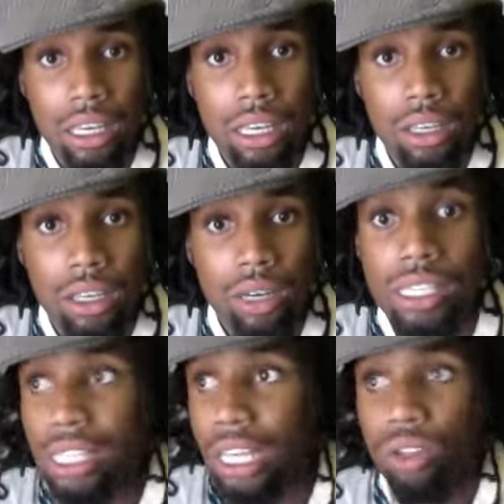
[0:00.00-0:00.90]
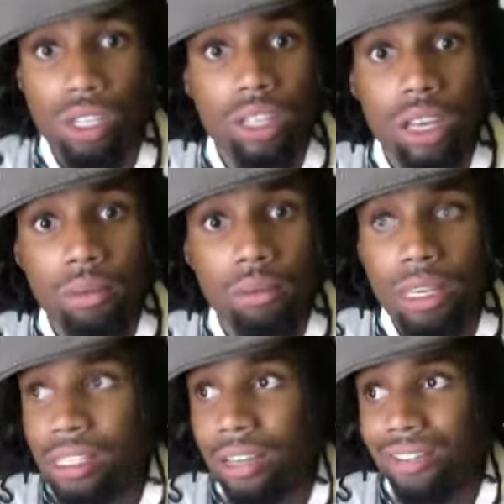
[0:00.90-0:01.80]
you know, it's little to them because
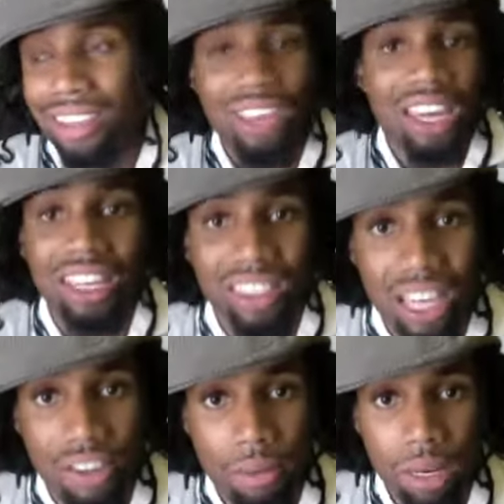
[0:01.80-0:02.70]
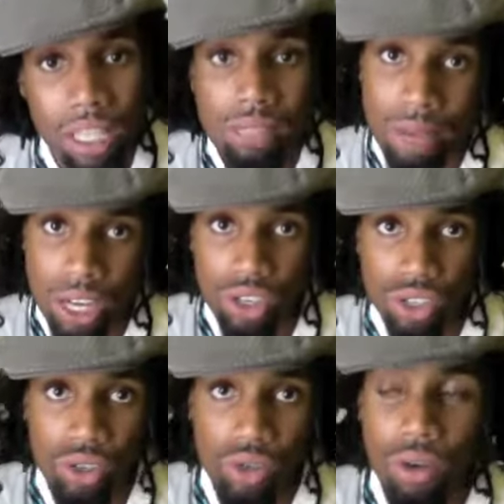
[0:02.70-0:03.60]
they, they think nothing of it, but it's major to
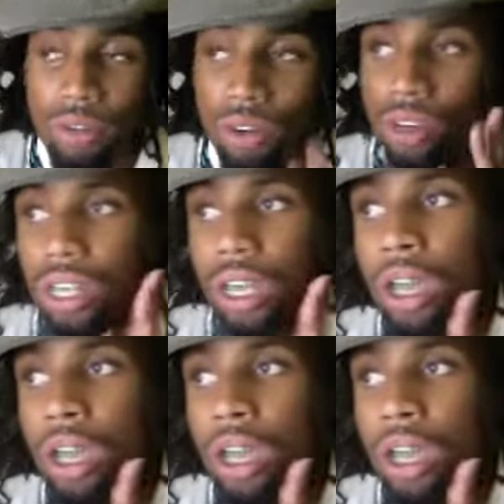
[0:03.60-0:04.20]
you, of course.